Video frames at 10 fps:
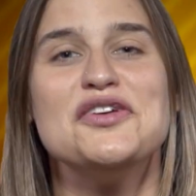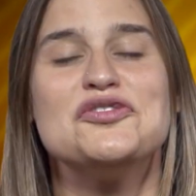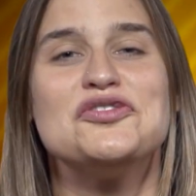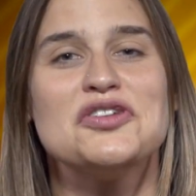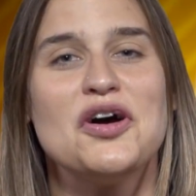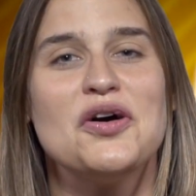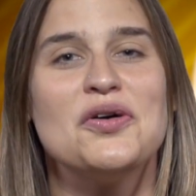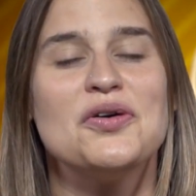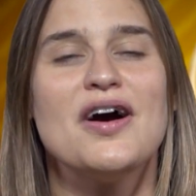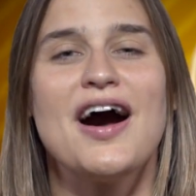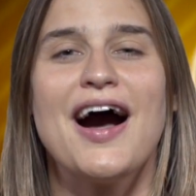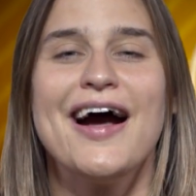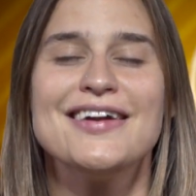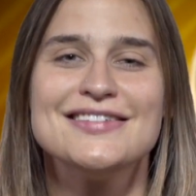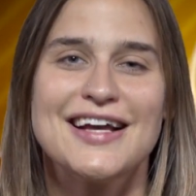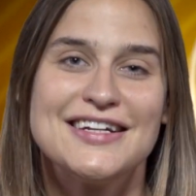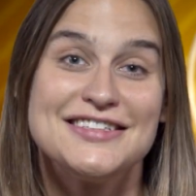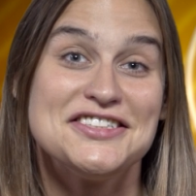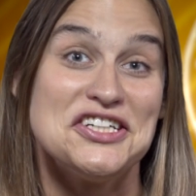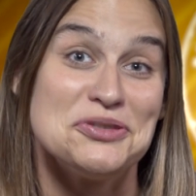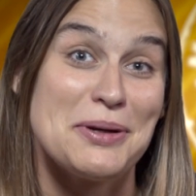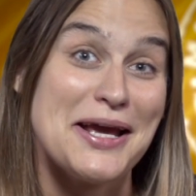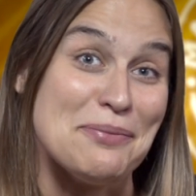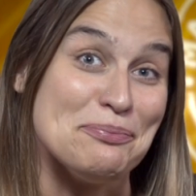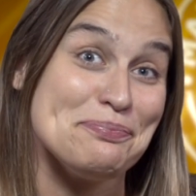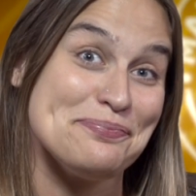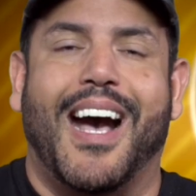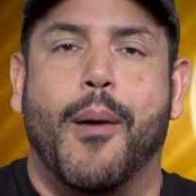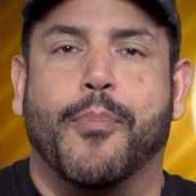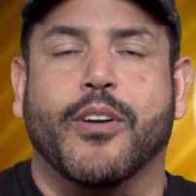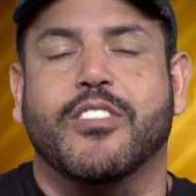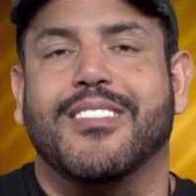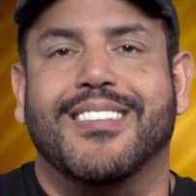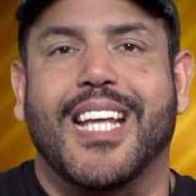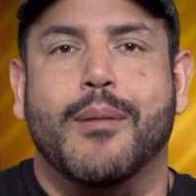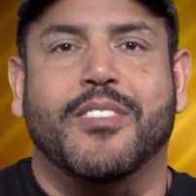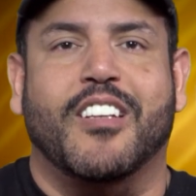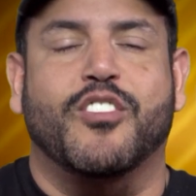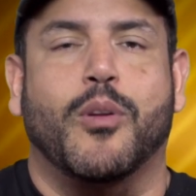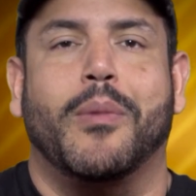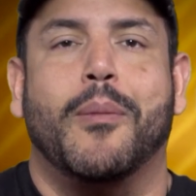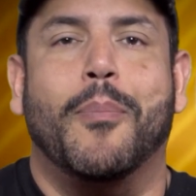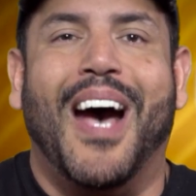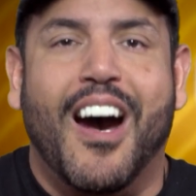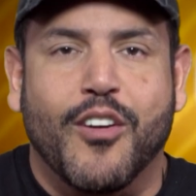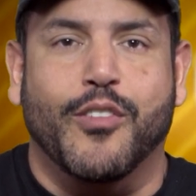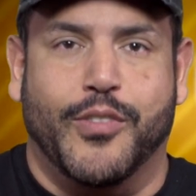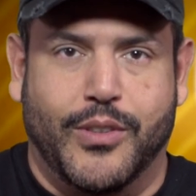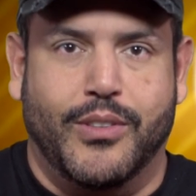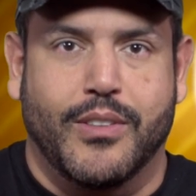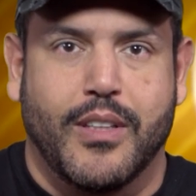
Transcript: So I decided to change my name. A person's name is extremely powerful.